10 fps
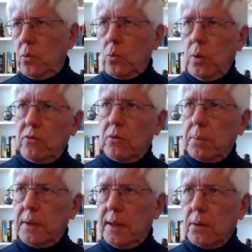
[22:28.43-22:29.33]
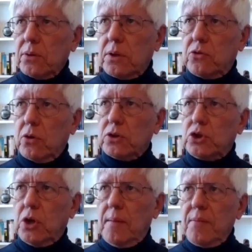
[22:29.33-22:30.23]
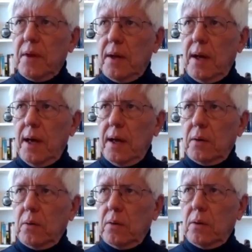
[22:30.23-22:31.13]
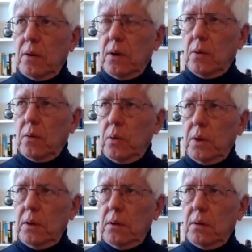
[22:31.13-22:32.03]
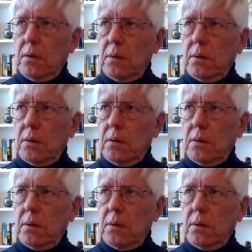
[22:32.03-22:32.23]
reasonably healthy church, and we